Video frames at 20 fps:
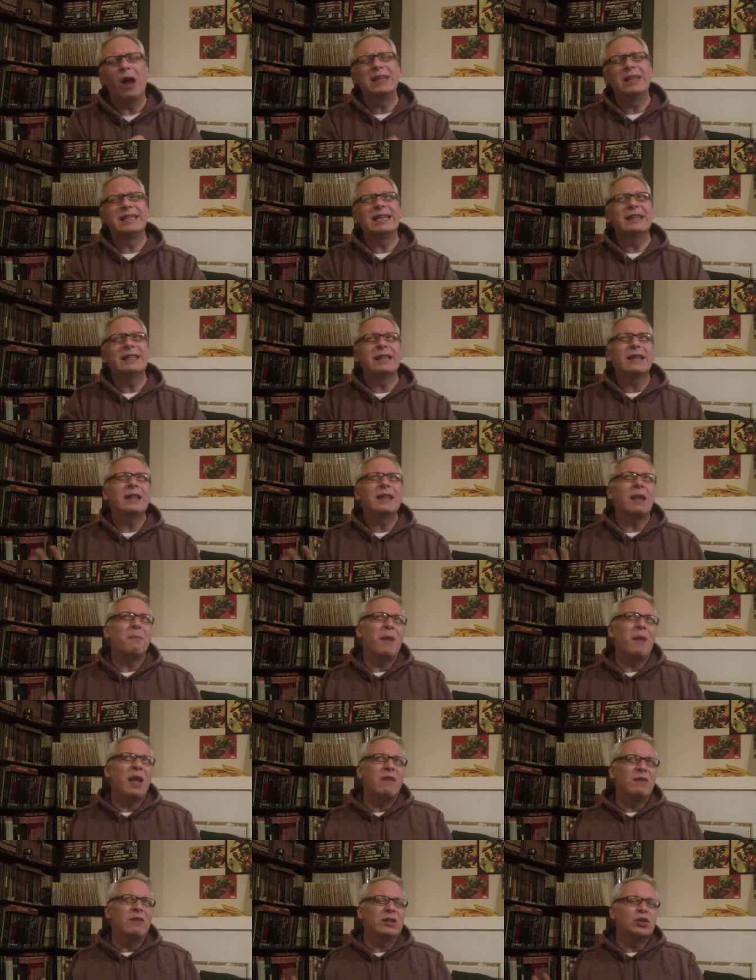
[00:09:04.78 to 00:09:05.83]
I did think they
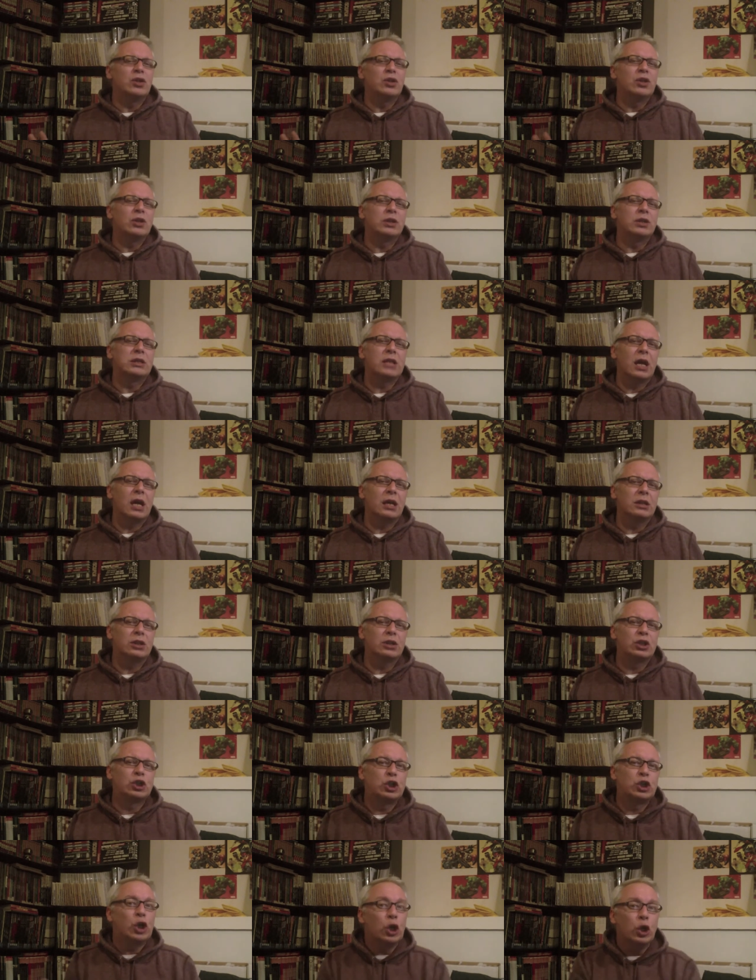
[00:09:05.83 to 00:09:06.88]
may have introduced
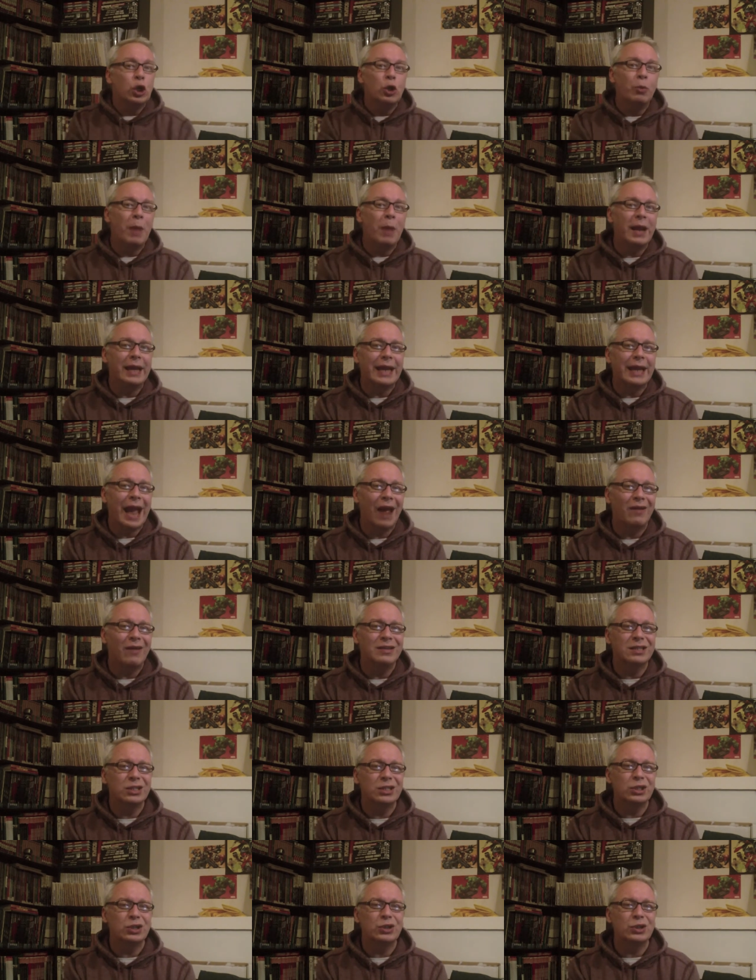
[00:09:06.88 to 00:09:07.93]
too many
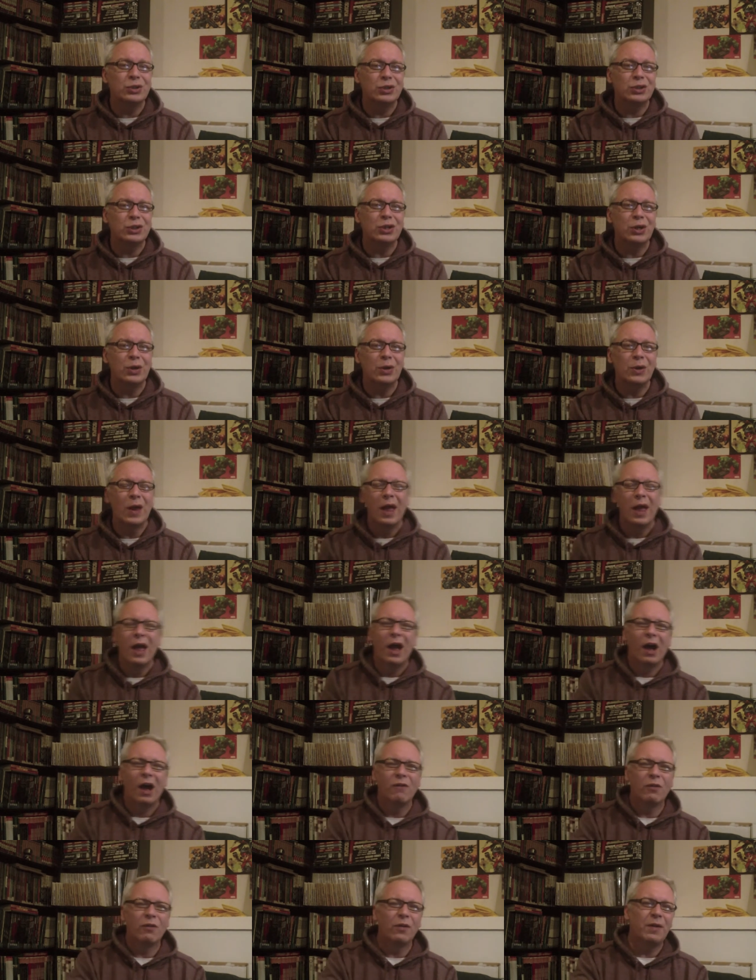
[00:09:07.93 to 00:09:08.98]
characters too soon.
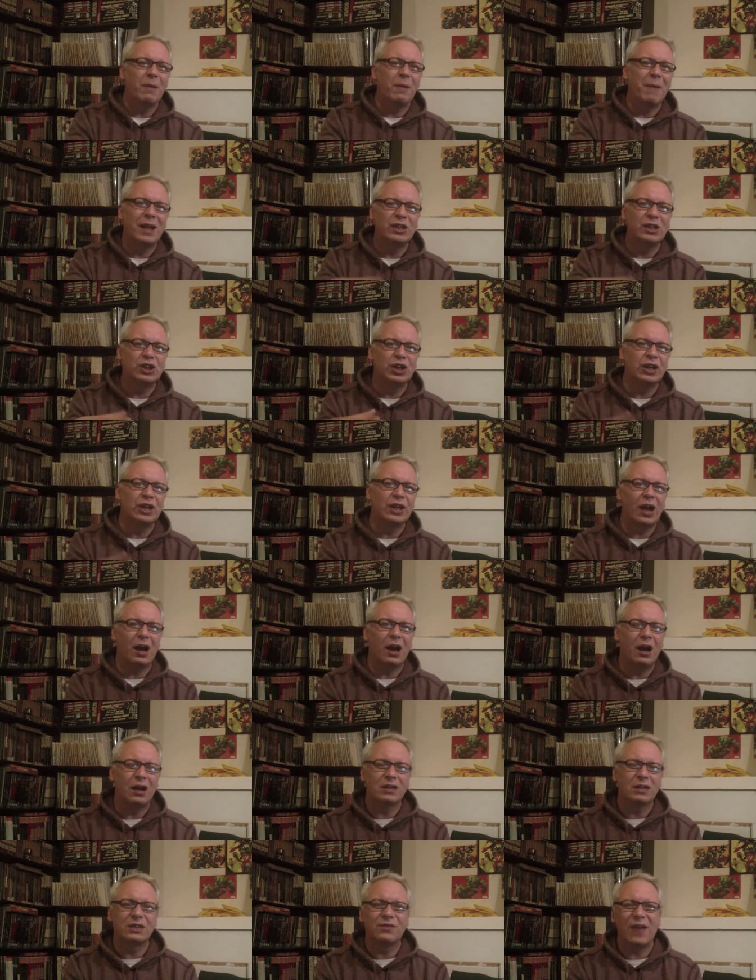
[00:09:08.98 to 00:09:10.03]
I've already mentioned
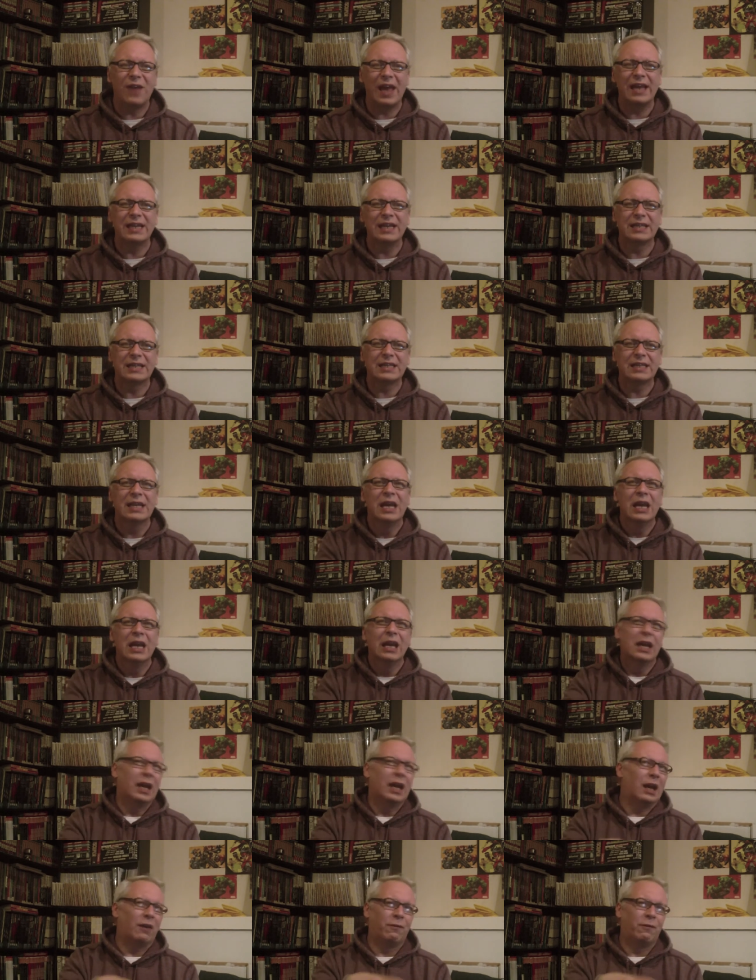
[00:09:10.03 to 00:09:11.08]
Arseface,
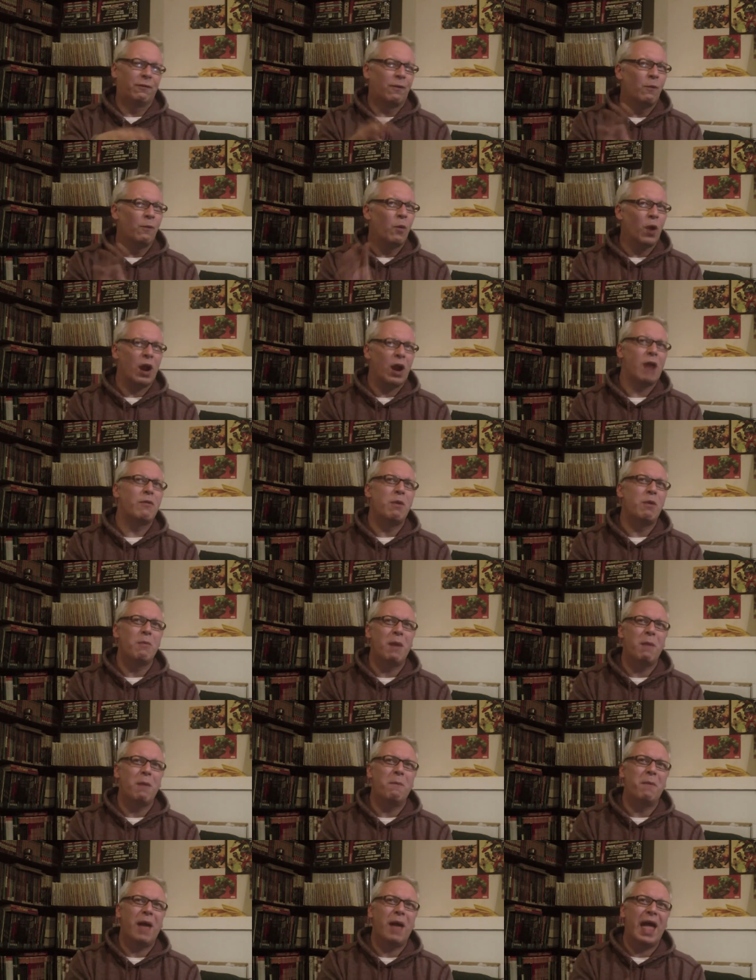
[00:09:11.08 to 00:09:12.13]
from what I
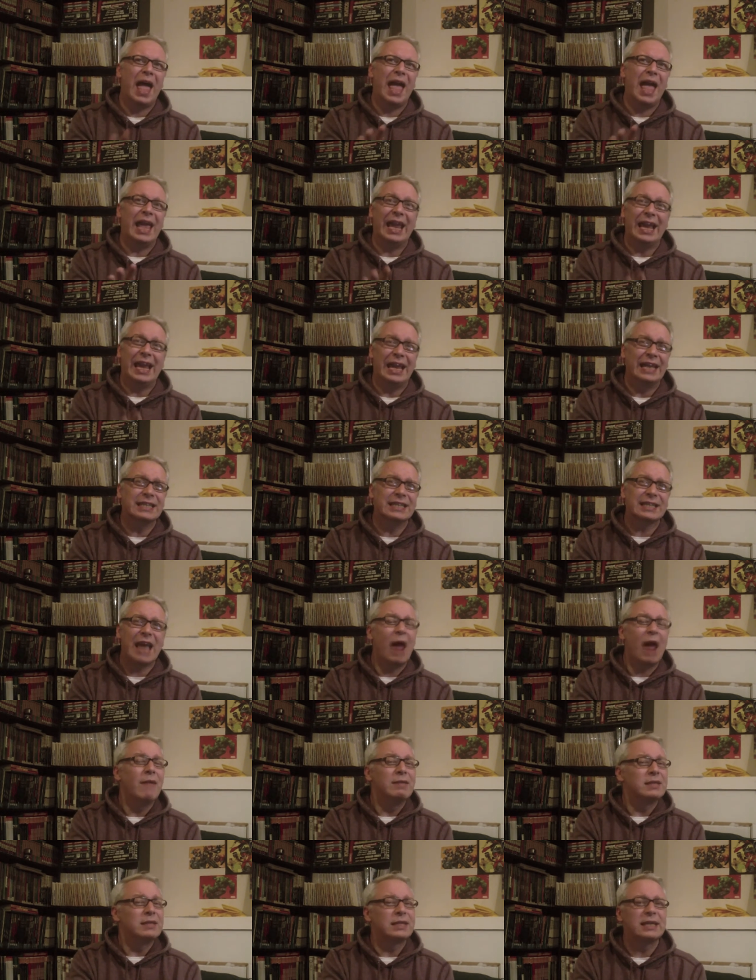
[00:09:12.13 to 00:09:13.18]
remember, his
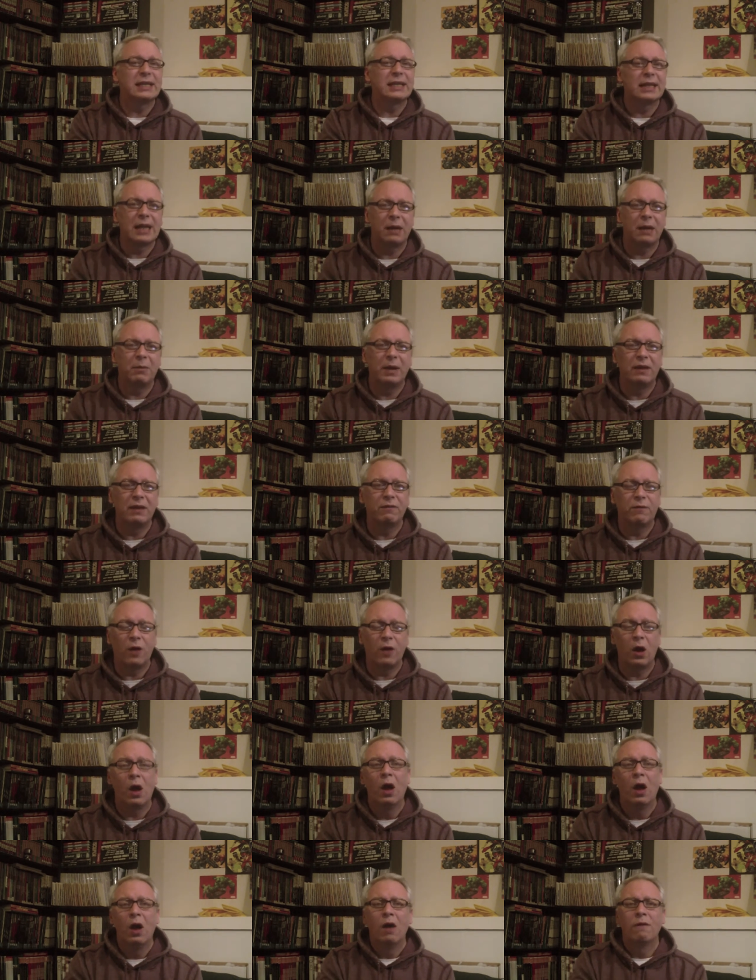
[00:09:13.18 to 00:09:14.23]
character didn't come in
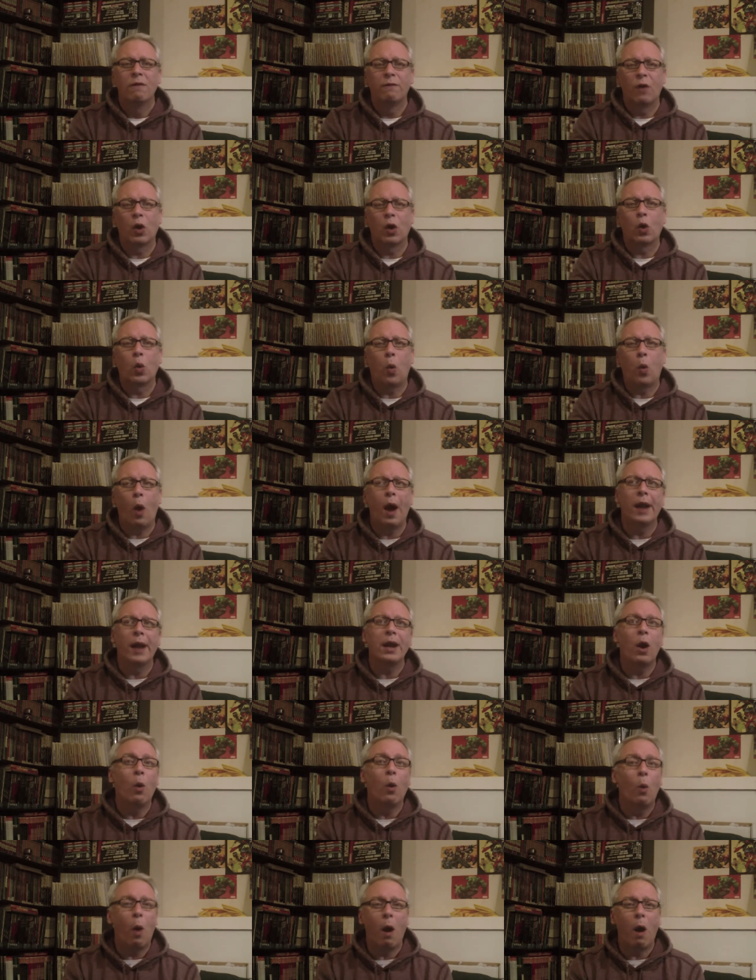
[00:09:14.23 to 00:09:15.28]
for, for quite
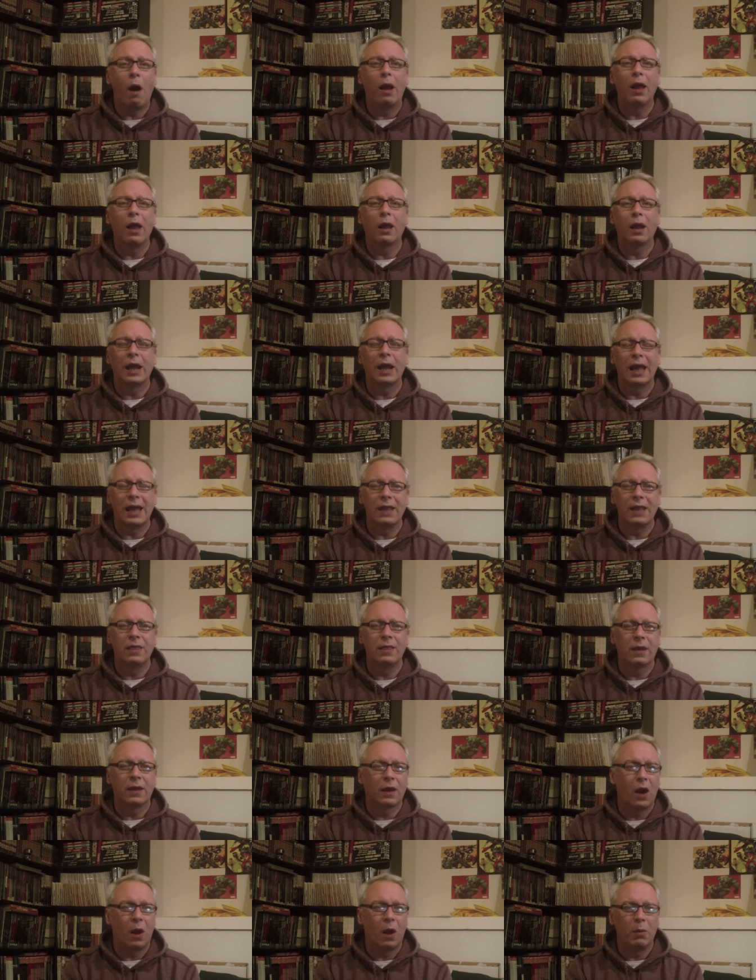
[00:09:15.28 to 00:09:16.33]
a while in
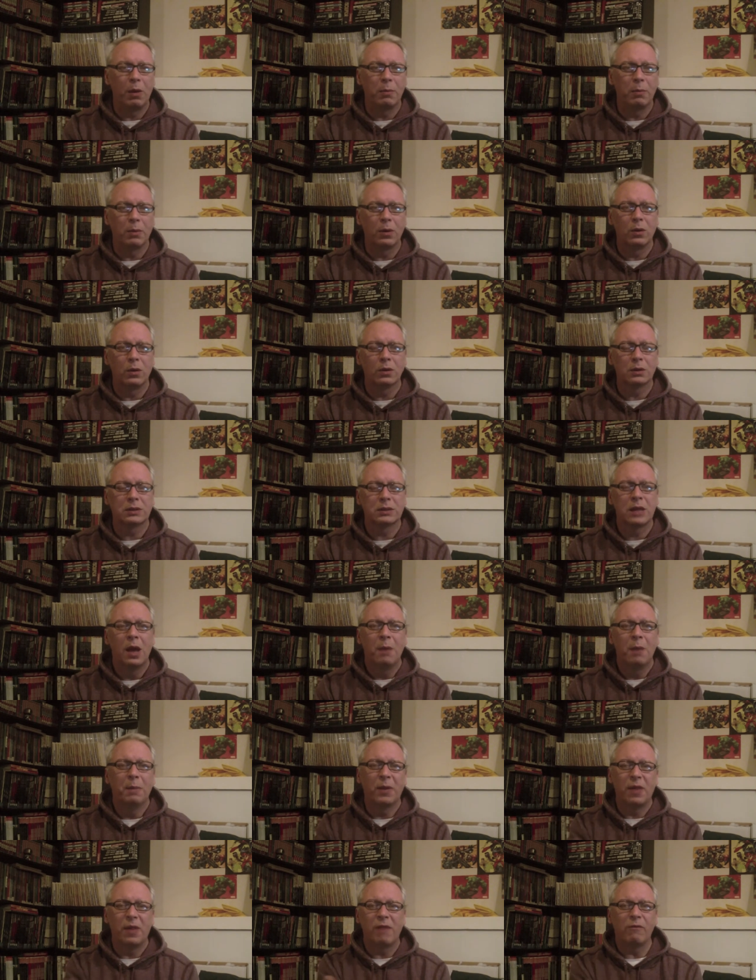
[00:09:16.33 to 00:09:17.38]
the comic books,
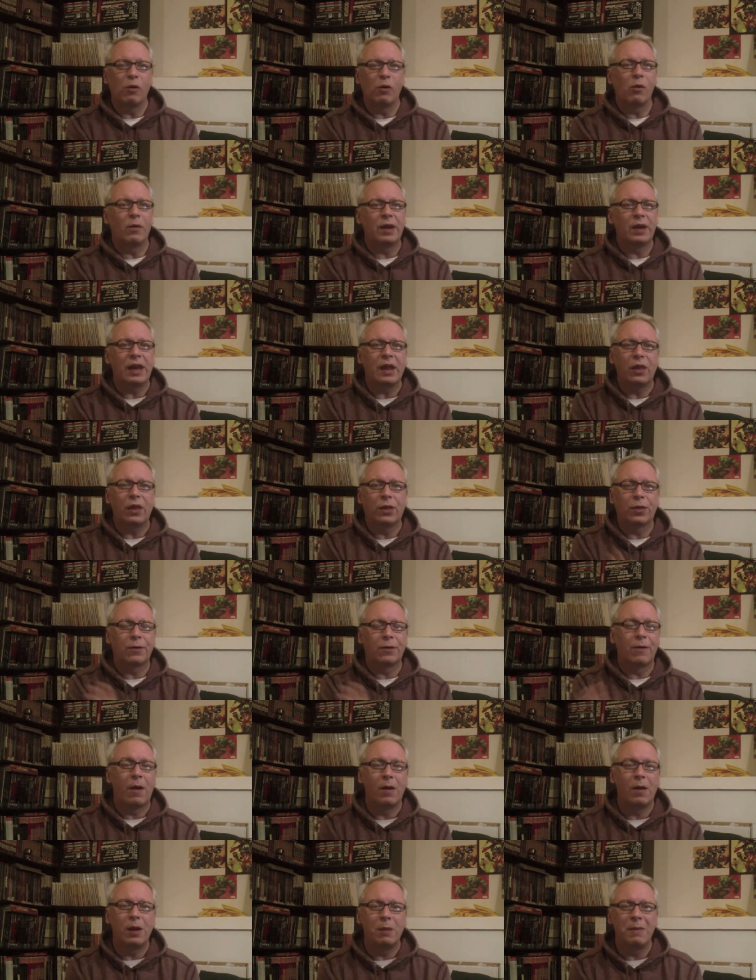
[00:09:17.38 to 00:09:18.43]
but they've already
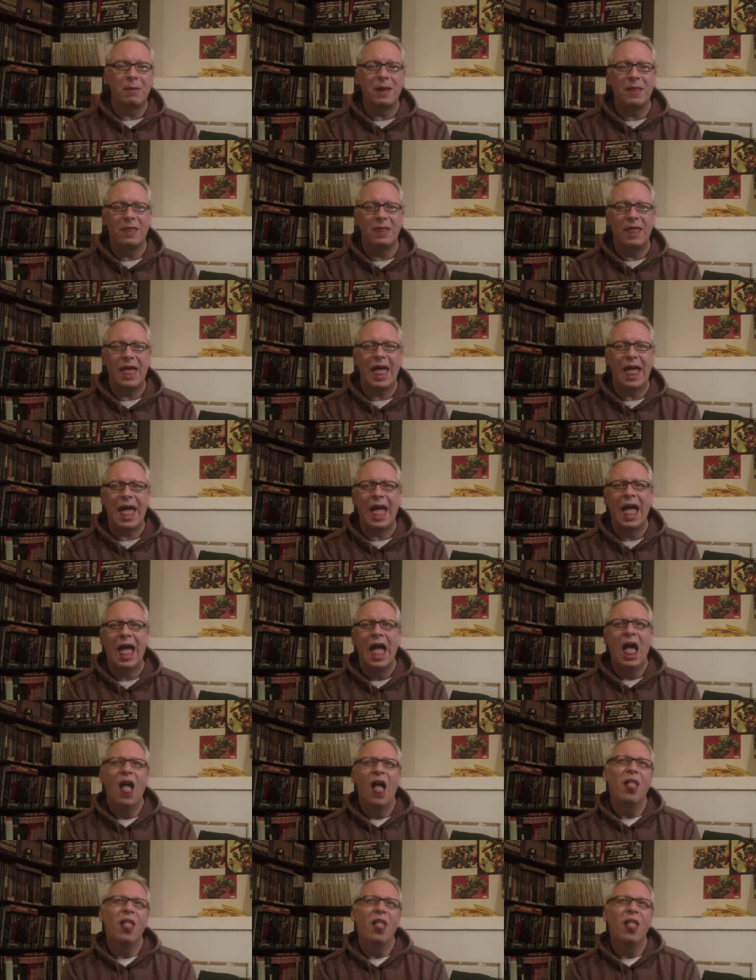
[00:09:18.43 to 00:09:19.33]
thrown him in there.